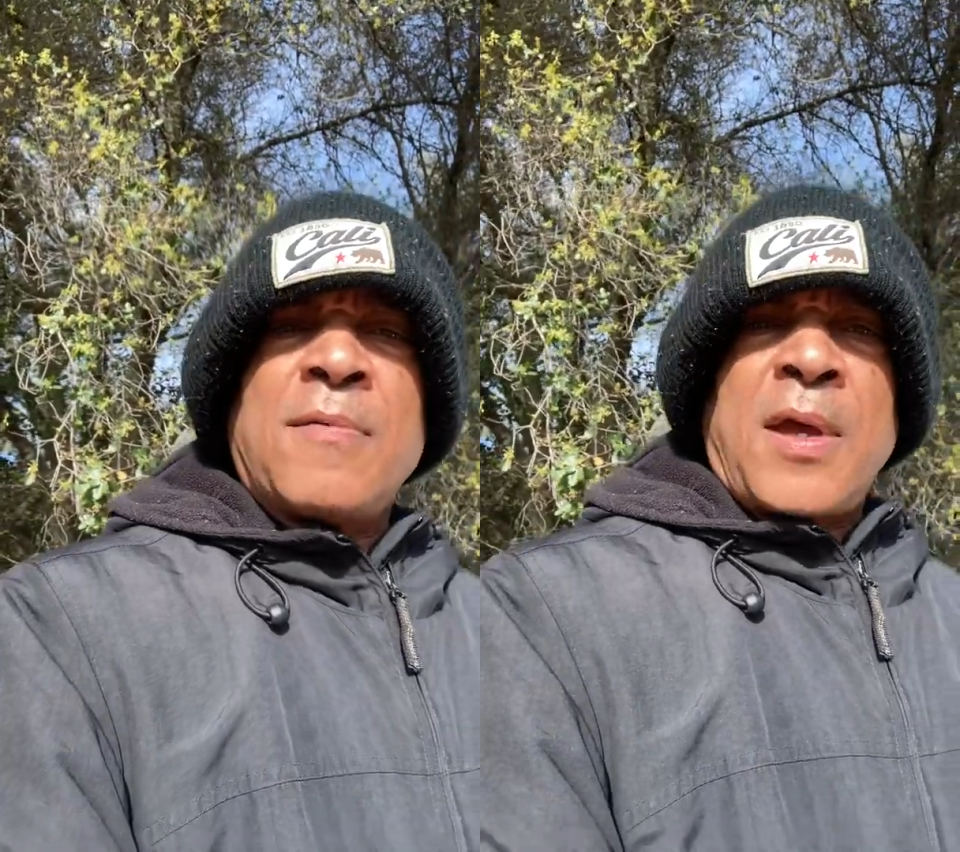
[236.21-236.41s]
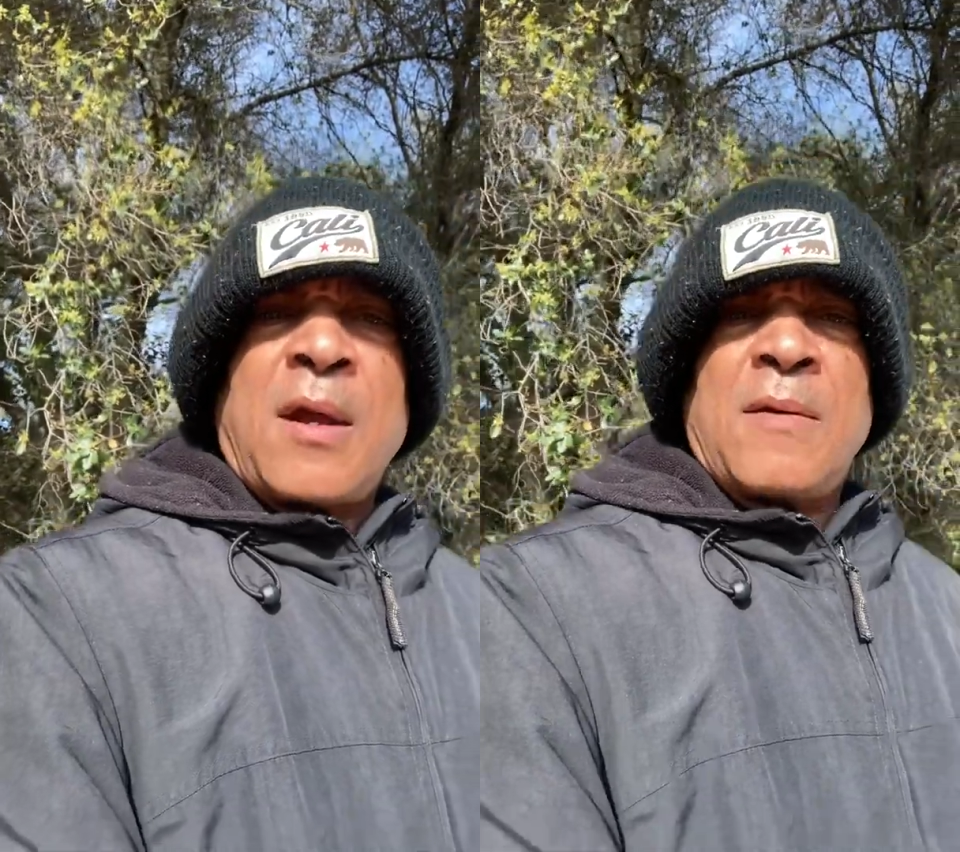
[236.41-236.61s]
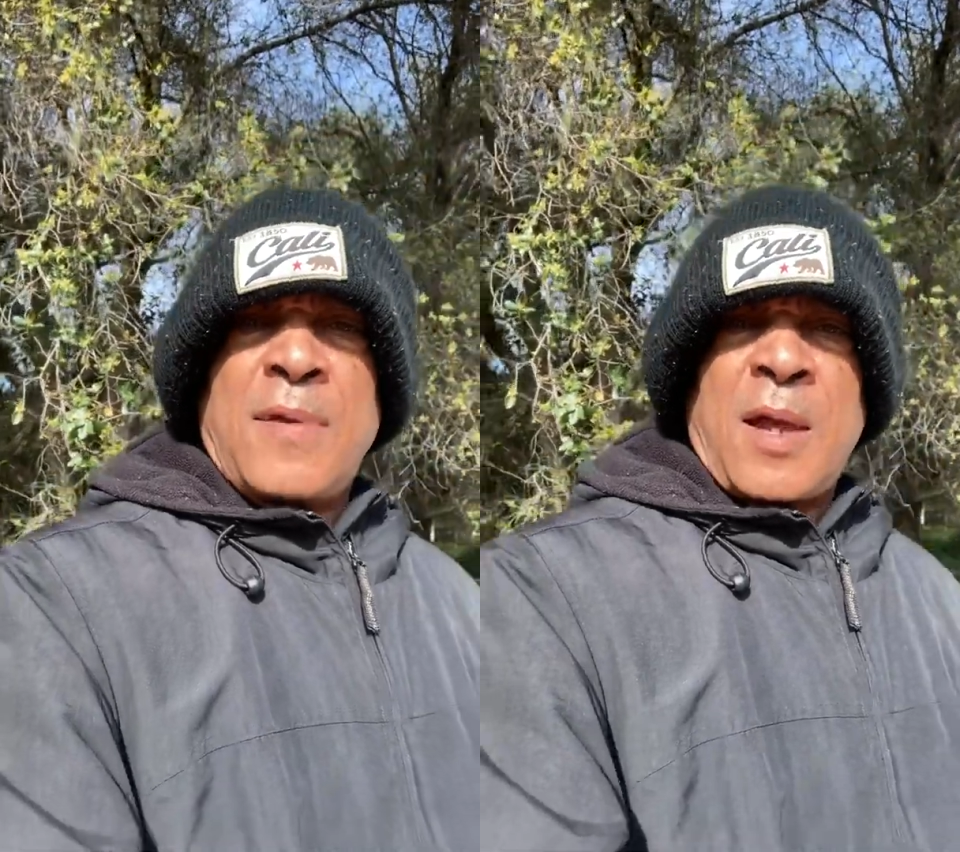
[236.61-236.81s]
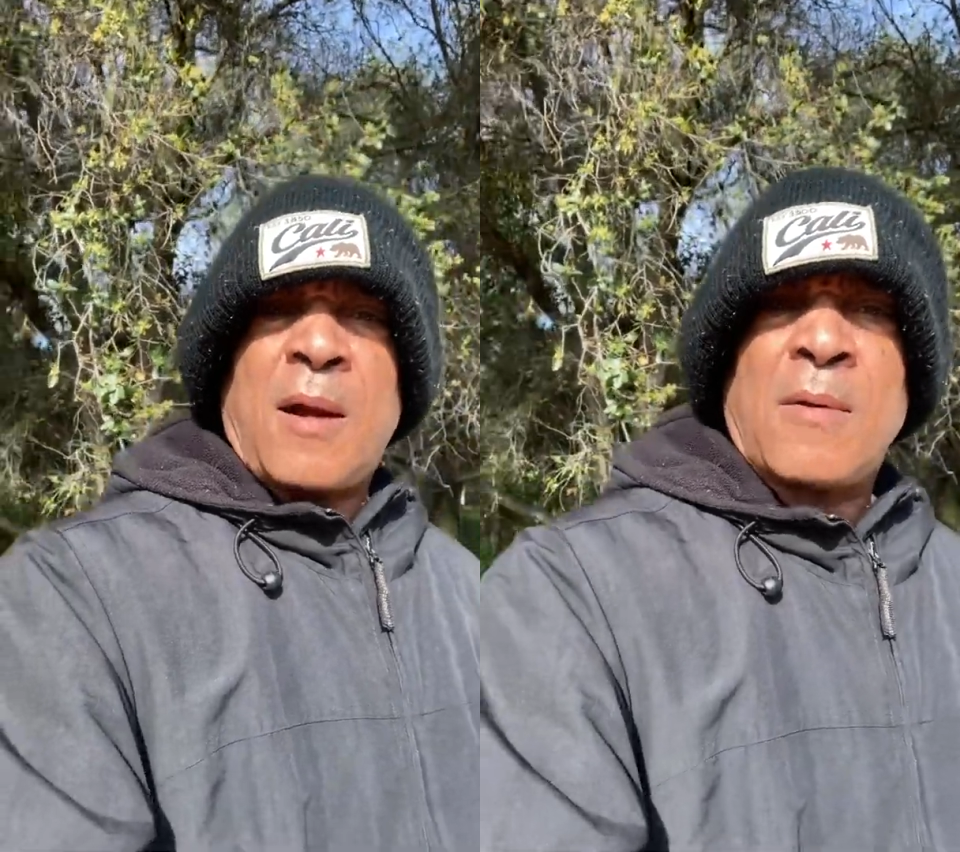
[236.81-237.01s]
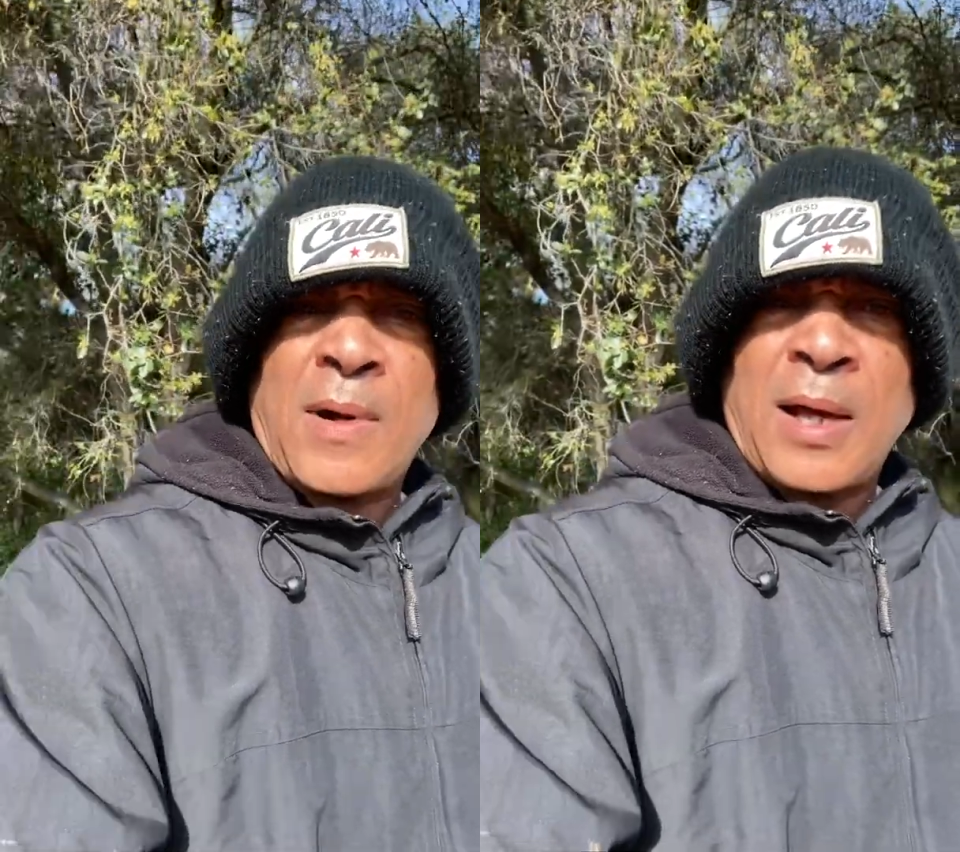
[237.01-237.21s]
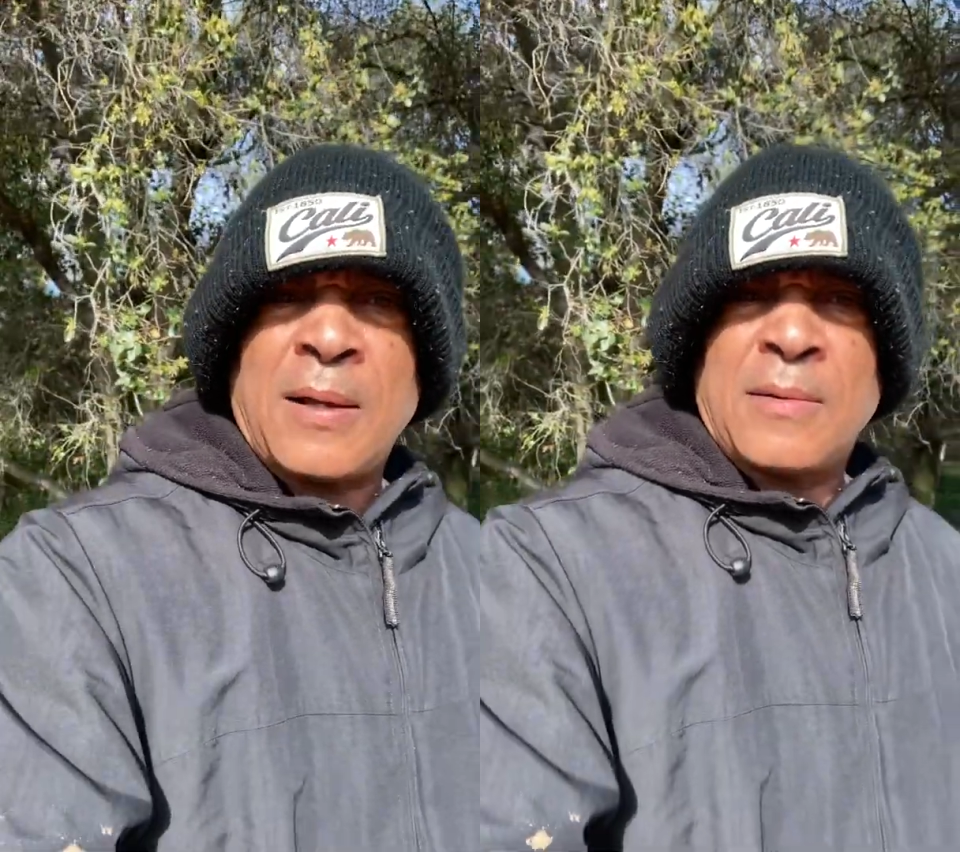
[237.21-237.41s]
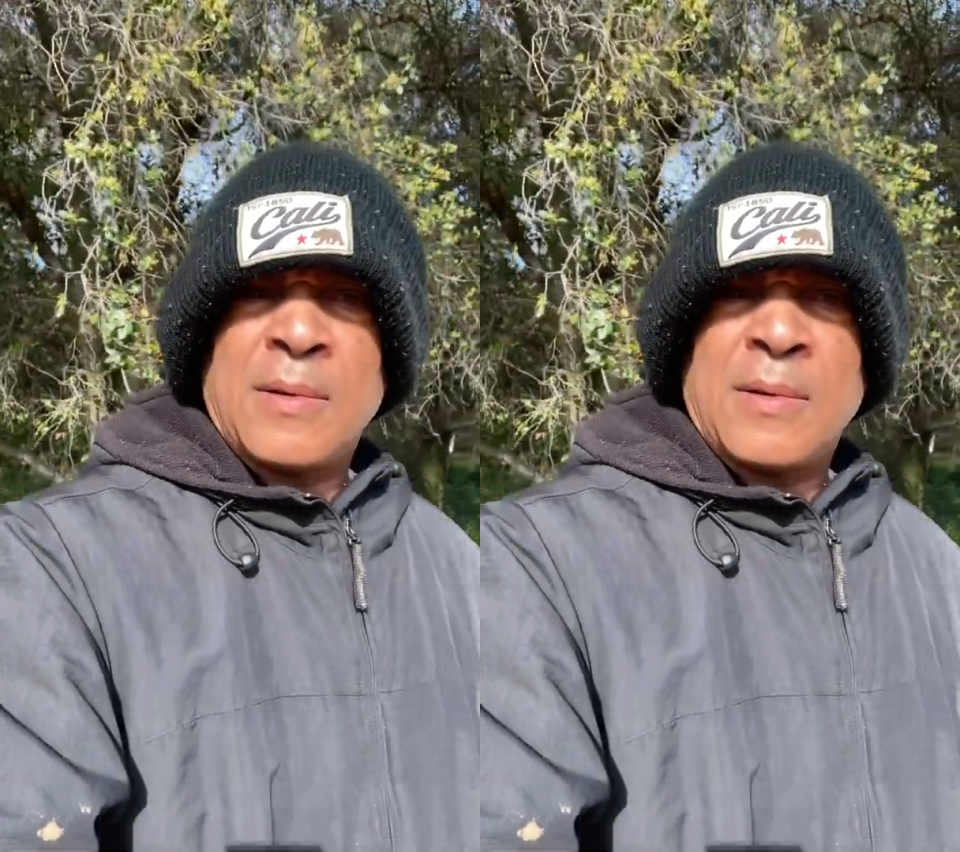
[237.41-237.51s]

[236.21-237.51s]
and there, right?